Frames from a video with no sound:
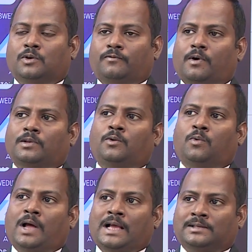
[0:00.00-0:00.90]
So for that,
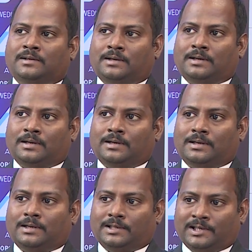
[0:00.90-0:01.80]
as a
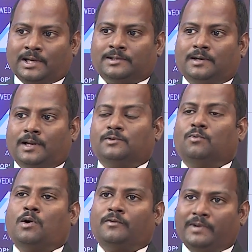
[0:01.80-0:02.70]
educationalist,
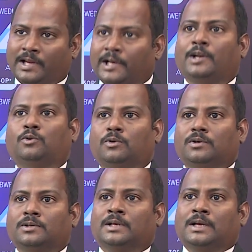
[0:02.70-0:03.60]
what we need to do
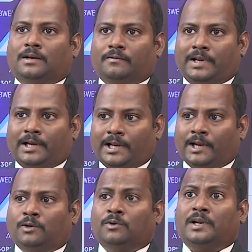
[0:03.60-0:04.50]
is we
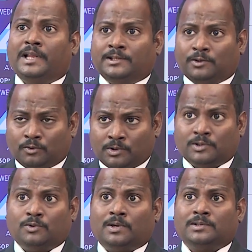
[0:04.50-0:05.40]
need to reach to the
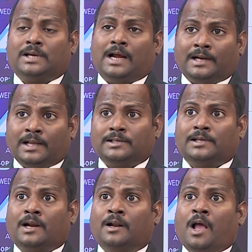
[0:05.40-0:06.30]
students,
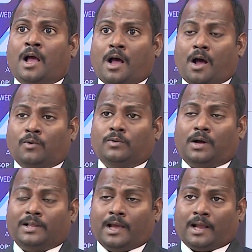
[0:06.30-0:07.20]
understand how
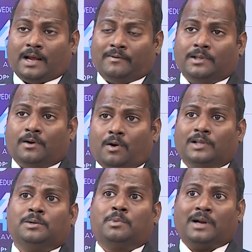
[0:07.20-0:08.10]
they are having the
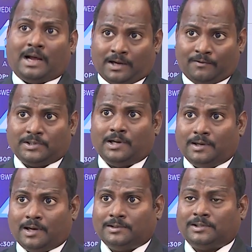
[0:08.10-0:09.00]
knowledge about artificial
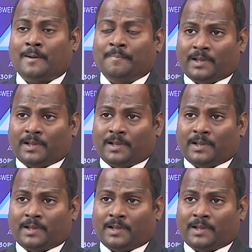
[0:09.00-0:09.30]
intelligence.